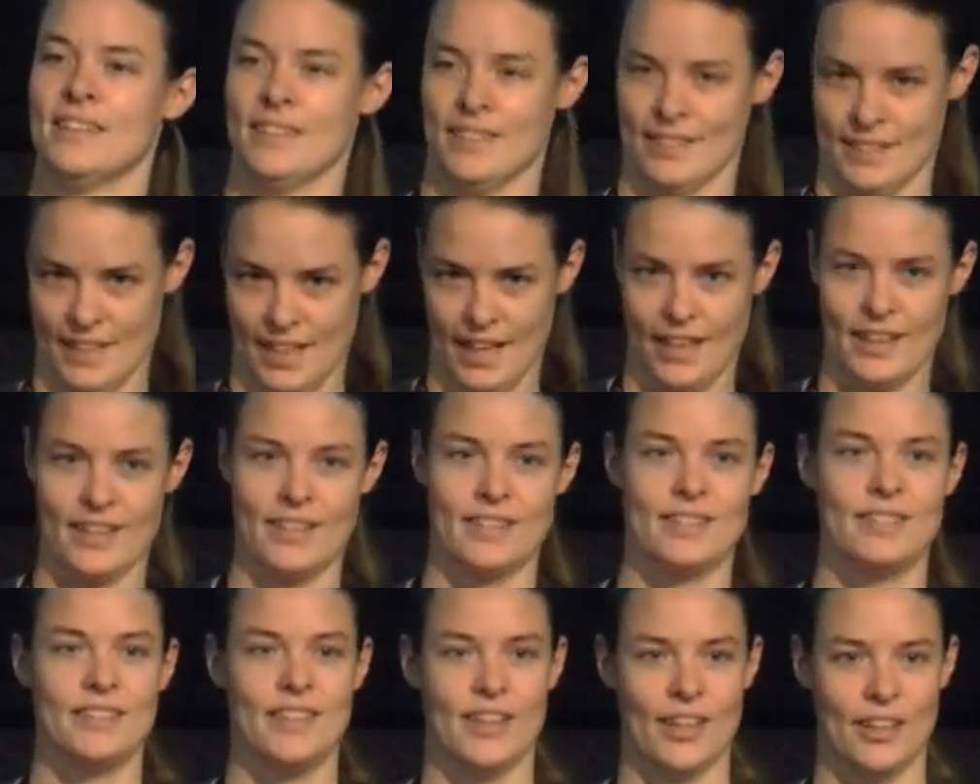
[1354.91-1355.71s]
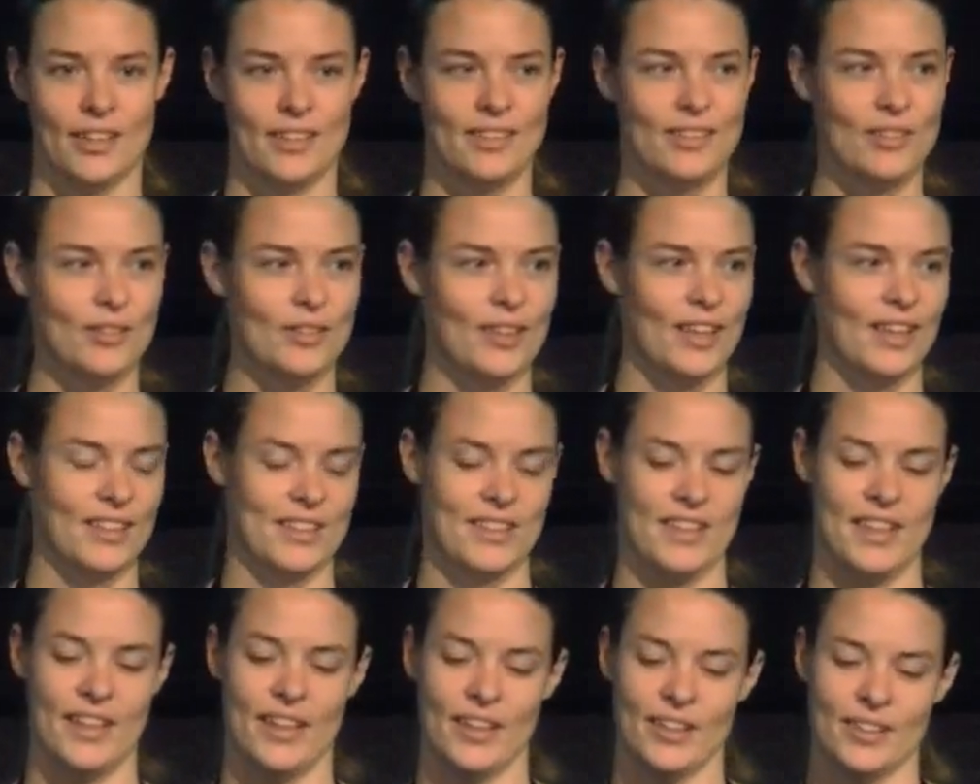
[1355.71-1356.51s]
And good luck to
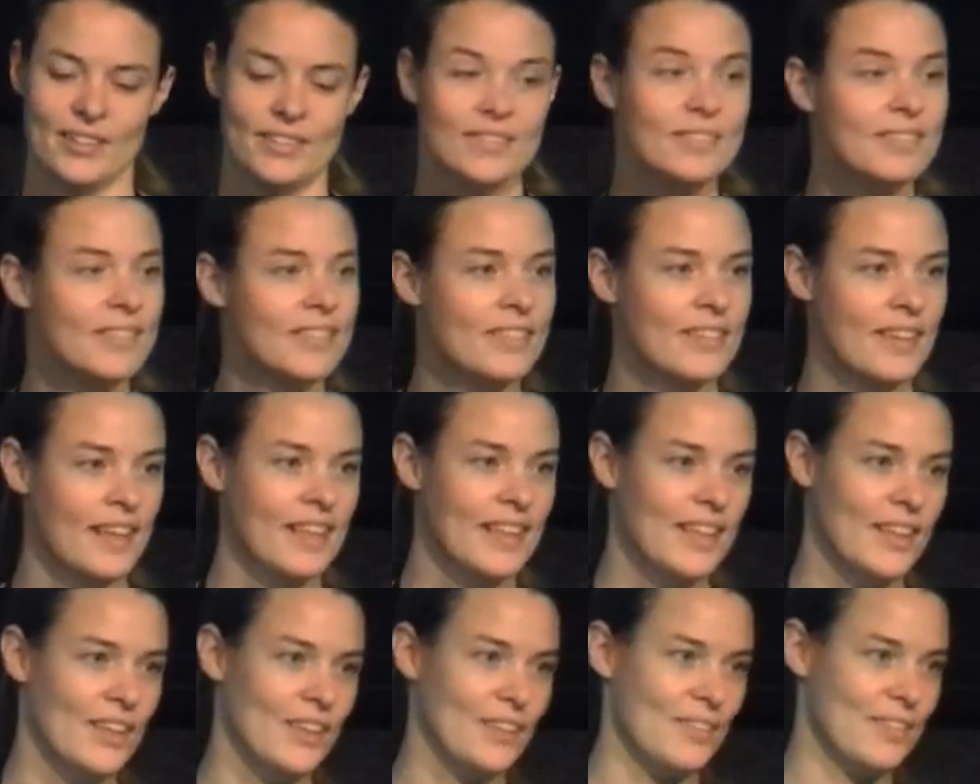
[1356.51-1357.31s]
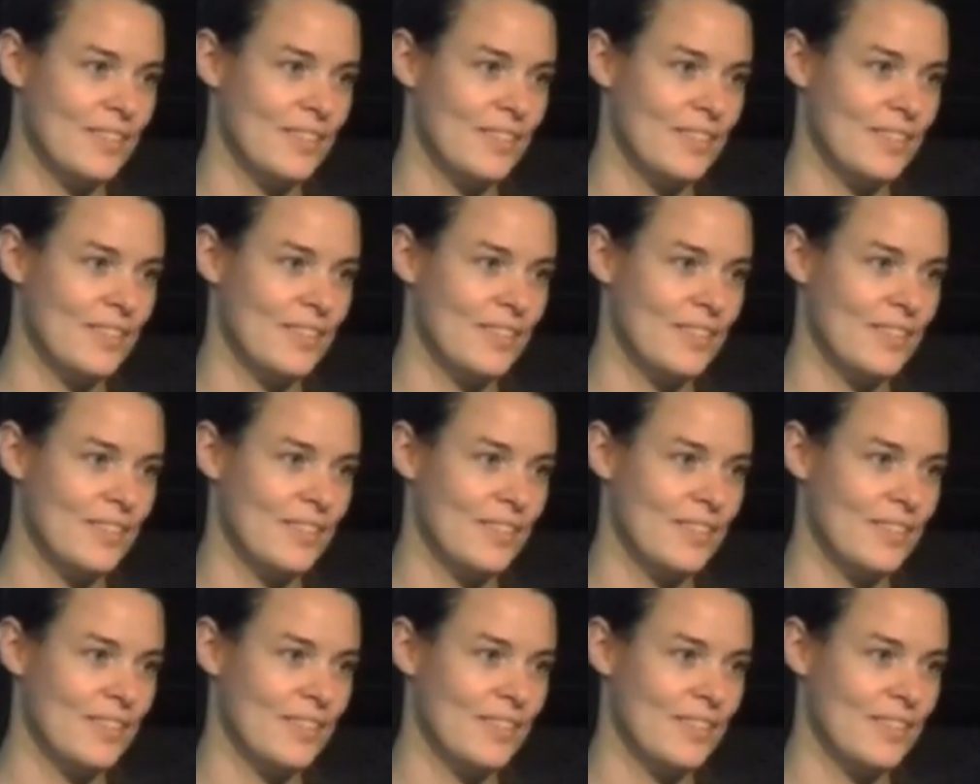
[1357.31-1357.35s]
you. Thank you.